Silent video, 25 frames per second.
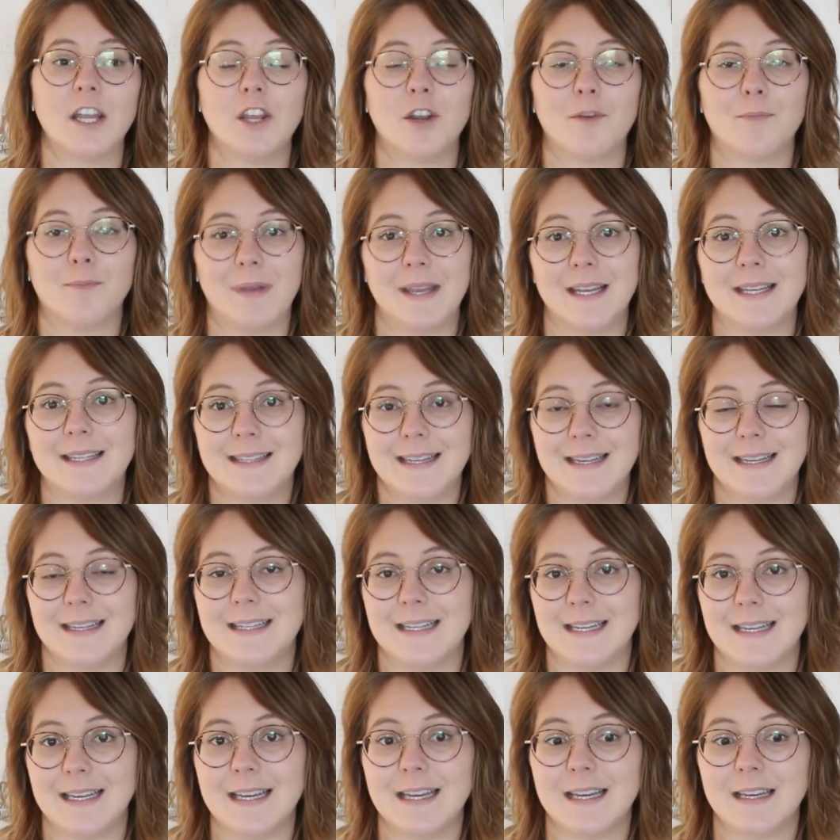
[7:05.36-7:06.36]
your
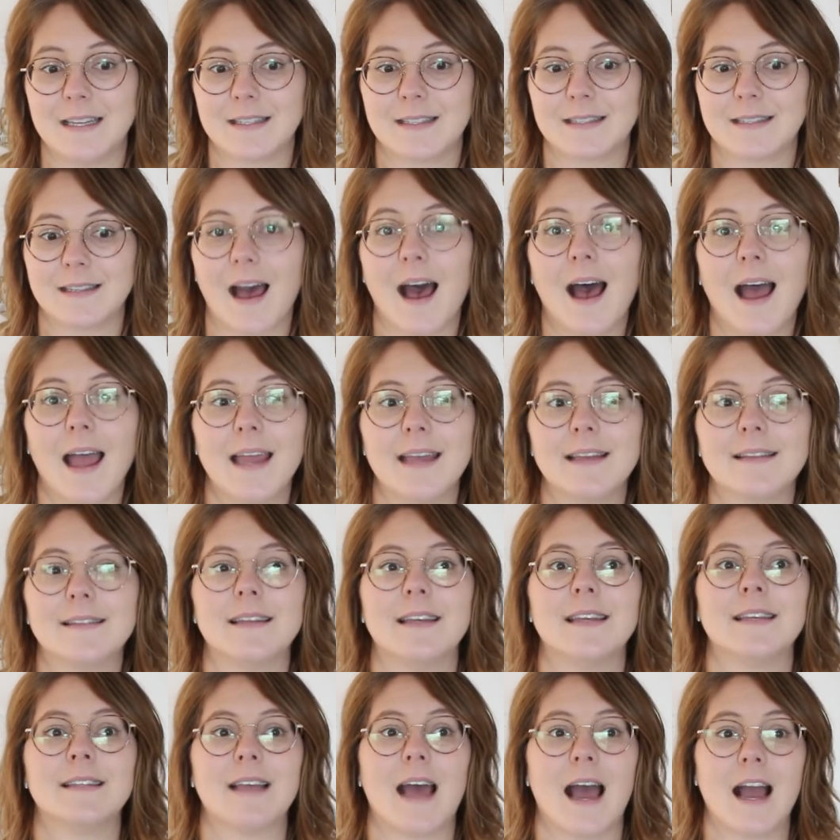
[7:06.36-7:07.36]
BCD size
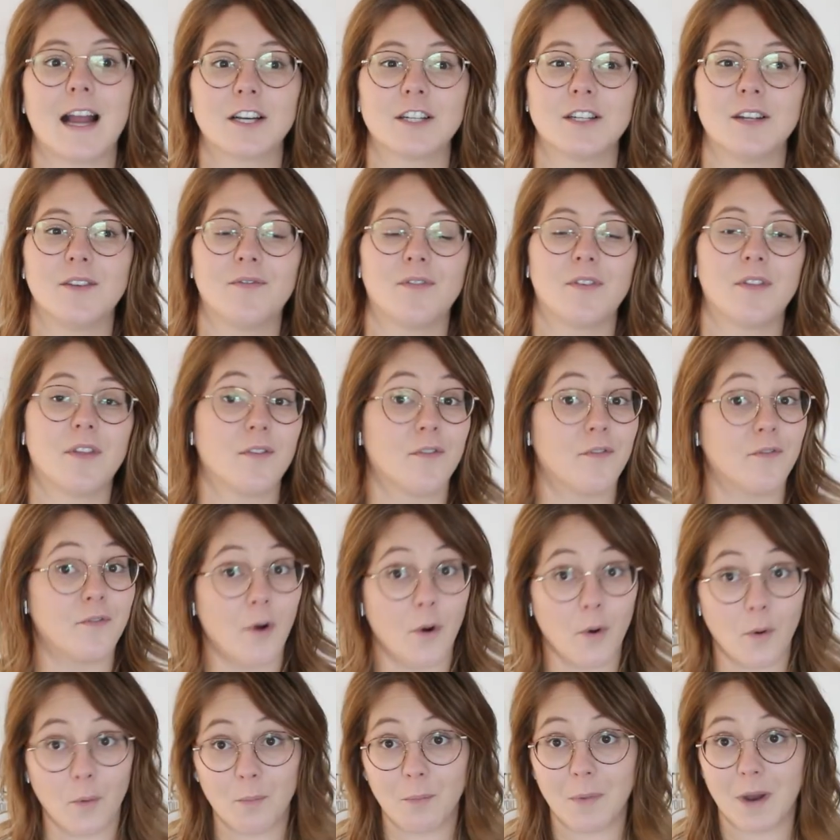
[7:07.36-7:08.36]
is actually for the
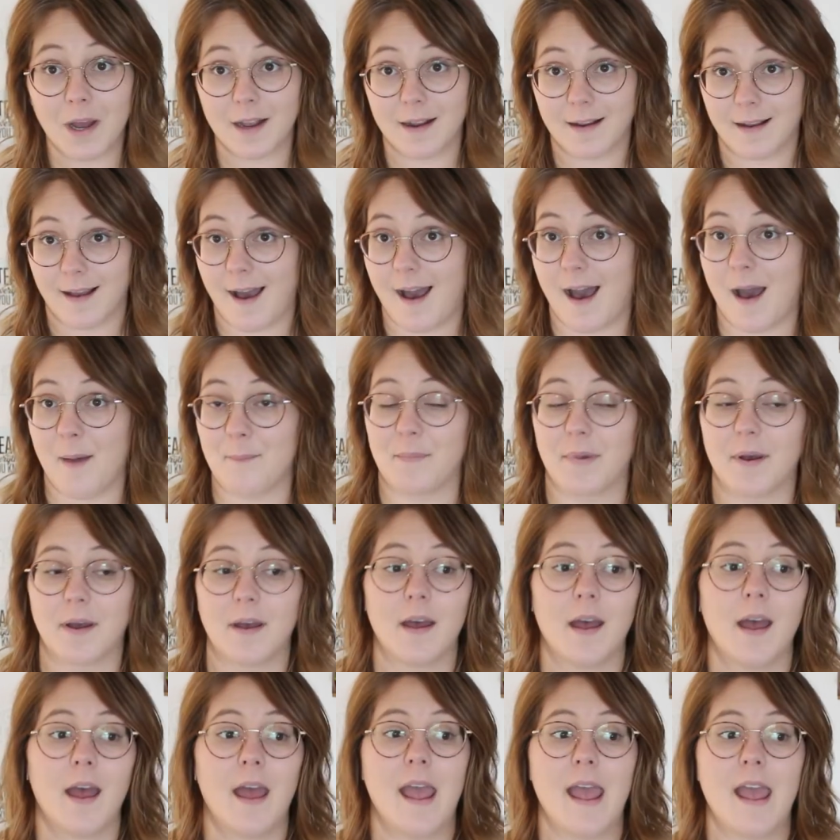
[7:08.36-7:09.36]
foam cup.
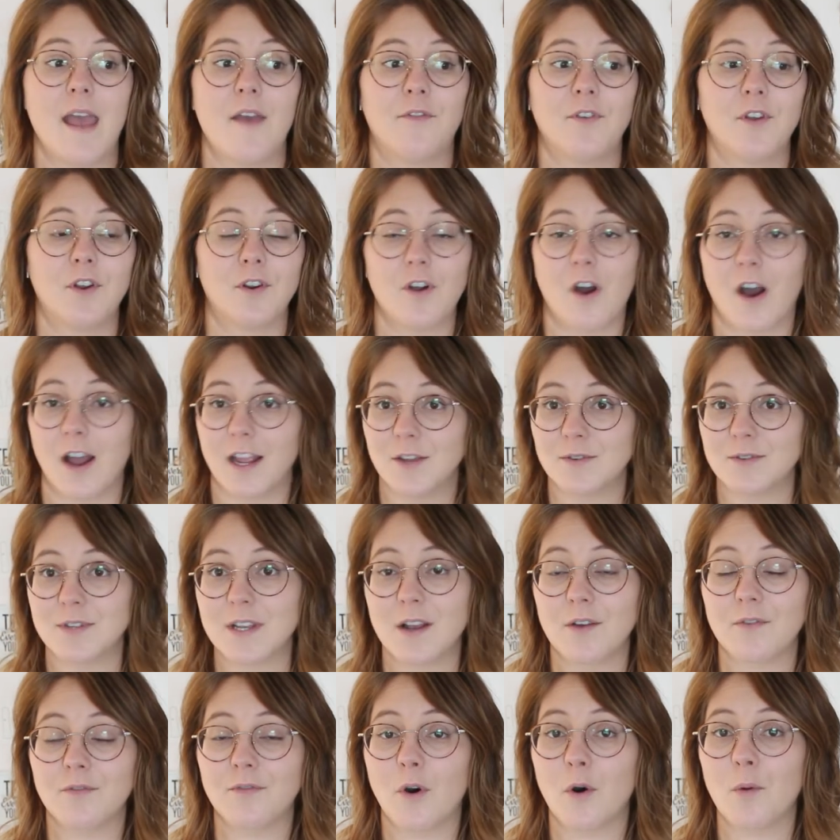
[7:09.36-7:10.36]
If you're not
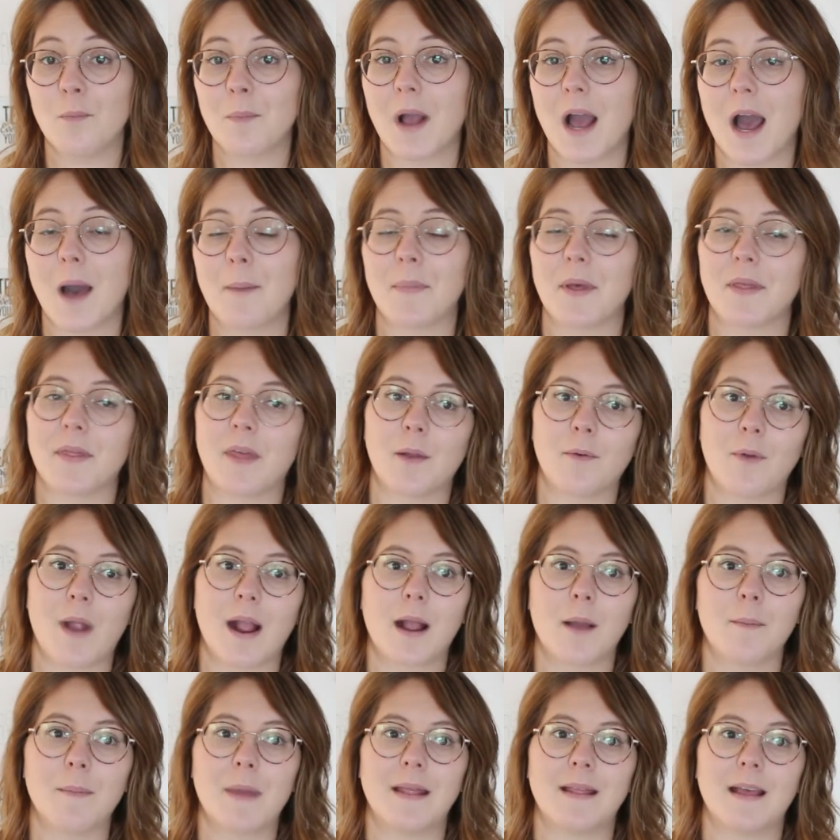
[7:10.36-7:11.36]
using the foam cup, they
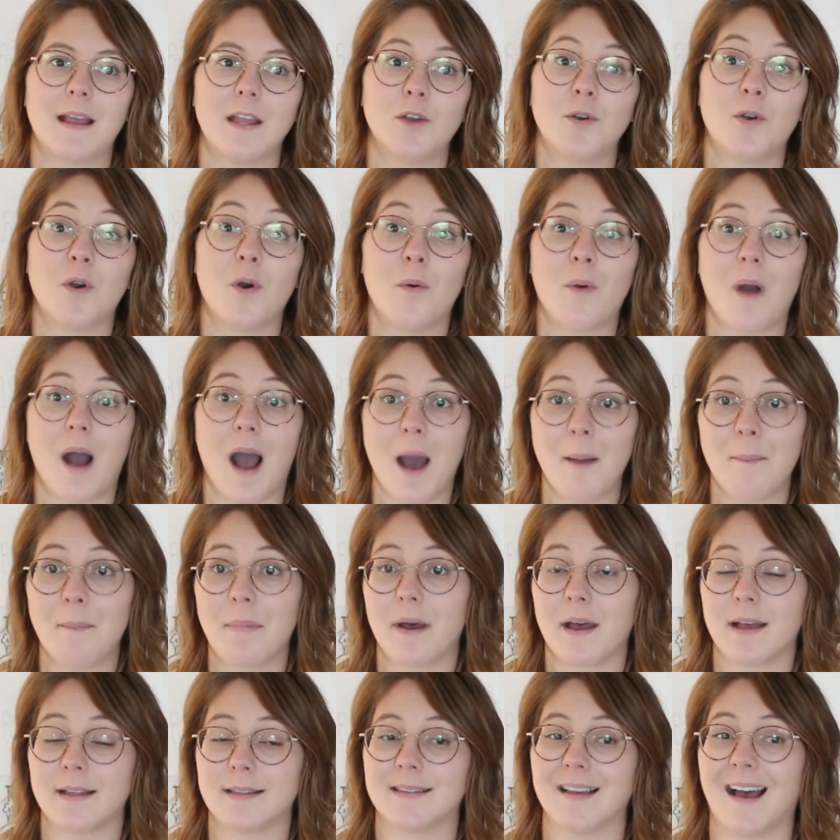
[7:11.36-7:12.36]
recommend you go up a
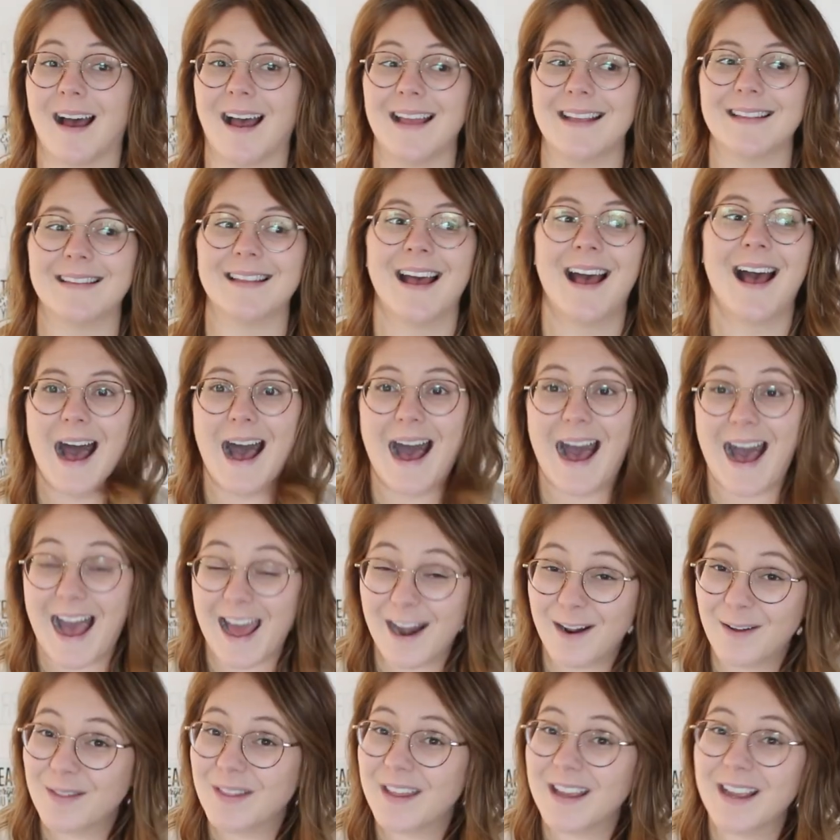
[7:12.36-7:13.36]
size. I
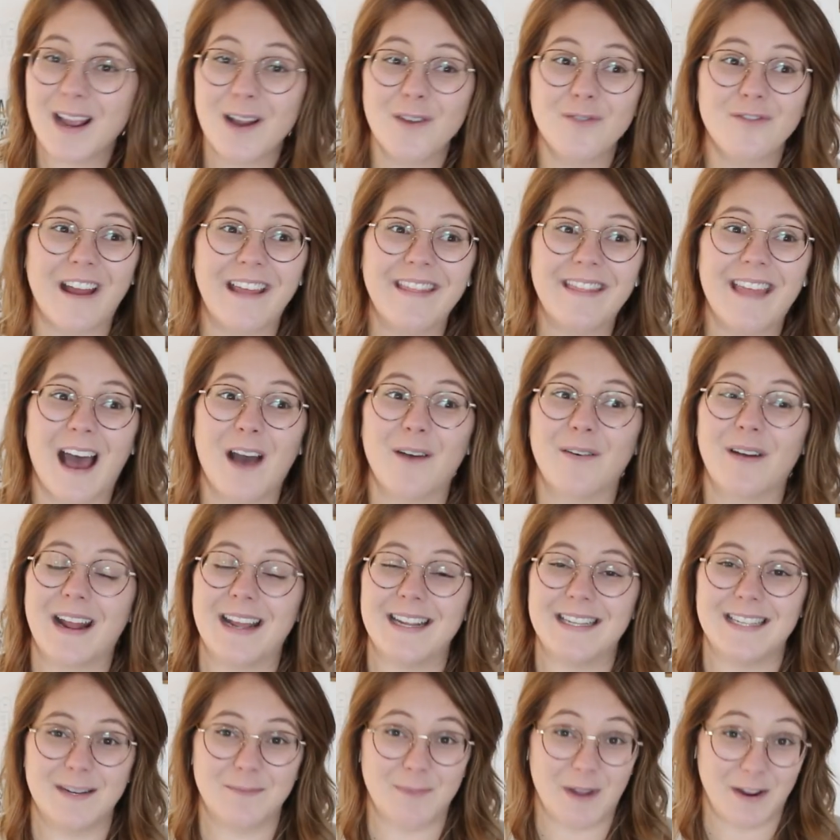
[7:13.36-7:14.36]
don't think I read that when I
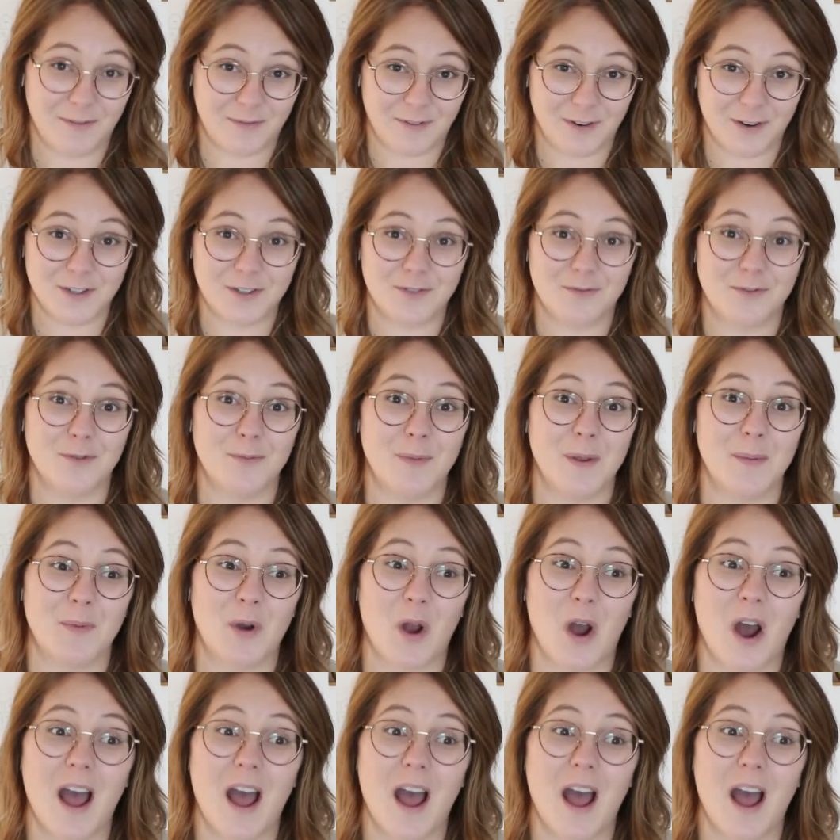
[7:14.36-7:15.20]
did my first ruby bra.